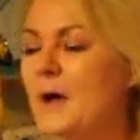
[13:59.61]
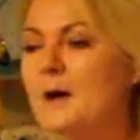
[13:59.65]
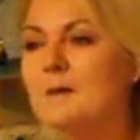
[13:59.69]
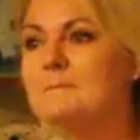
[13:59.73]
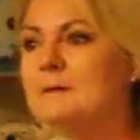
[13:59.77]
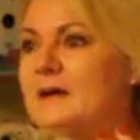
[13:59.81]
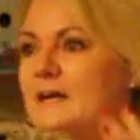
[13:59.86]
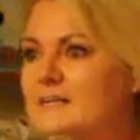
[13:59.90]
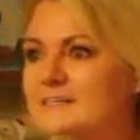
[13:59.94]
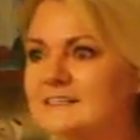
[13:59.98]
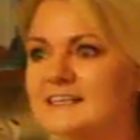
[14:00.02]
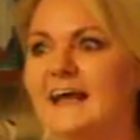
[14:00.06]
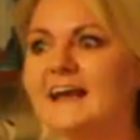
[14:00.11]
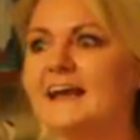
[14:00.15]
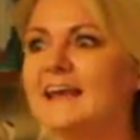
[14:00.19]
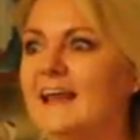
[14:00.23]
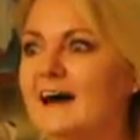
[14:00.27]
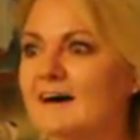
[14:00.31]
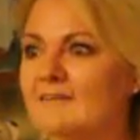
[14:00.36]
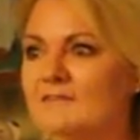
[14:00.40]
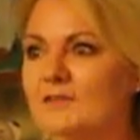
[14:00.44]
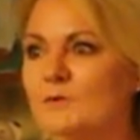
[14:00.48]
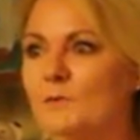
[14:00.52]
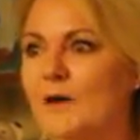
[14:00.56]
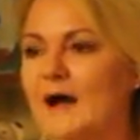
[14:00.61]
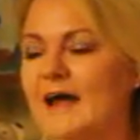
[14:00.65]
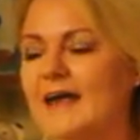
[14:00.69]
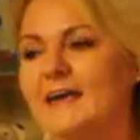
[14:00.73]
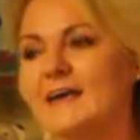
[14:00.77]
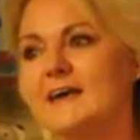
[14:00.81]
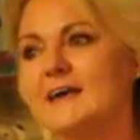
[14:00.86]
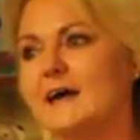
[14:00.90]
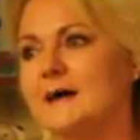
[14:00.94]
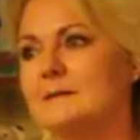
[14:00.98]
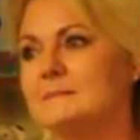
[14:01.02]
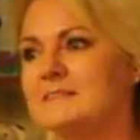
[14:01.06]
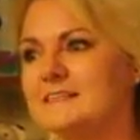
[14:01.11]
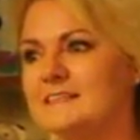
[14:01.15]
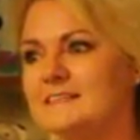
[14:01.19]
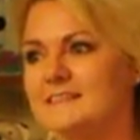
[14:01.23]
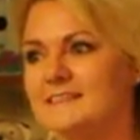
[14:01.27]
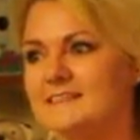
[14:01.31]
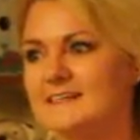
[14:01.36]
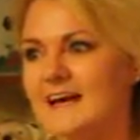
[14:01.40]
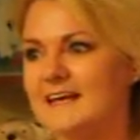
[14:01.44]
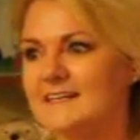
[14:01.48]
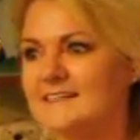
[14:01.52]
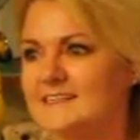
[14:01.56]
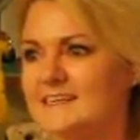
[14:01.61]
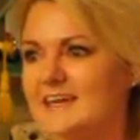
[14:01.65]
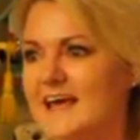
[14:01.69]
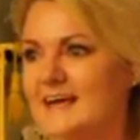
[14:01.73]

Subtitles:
Because I love the way he comes and stands